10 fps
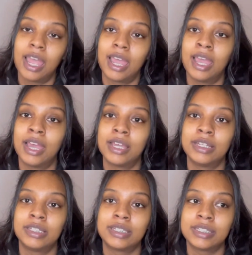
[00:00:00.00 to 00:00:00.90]

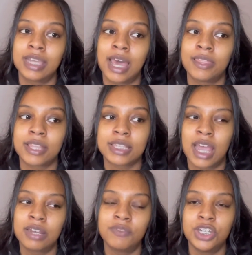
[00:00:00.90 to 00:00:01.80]
And yeah, that's
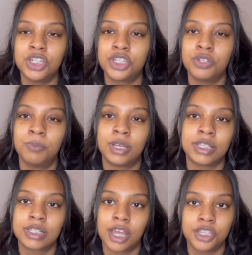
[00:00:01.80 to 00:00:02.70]
kind of an issue, but
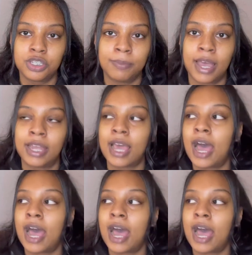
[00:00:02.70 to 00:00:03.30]
it's not too bad.